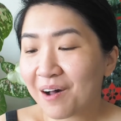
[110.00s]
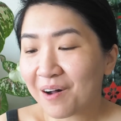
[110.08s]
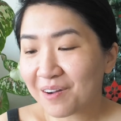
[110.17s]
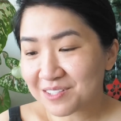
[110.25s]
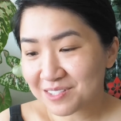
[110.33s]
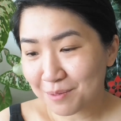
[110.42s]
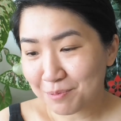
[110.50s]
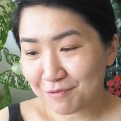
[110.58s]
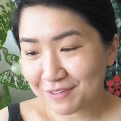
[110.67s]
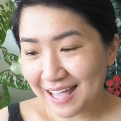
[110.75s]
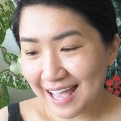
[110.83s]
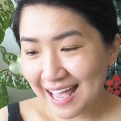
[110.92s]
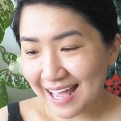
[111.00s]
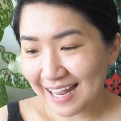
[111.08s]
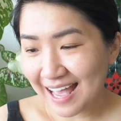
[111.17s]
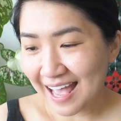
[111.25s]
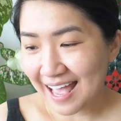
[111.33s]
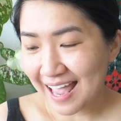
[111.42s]
On top of that,
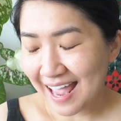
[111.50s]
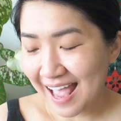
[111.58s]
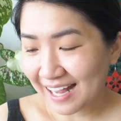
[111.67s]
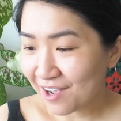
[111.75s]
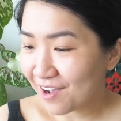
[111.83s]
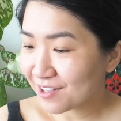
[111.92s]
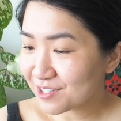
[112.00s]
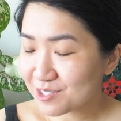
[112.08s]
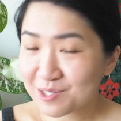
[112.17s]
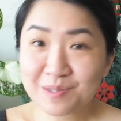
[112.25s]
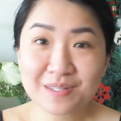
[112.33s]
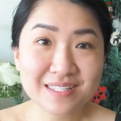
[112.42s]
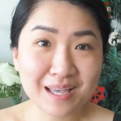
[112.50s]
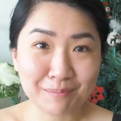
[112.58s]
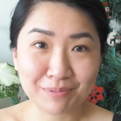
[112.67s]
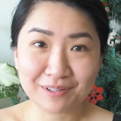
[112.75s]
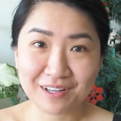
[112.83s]
I got 2 sample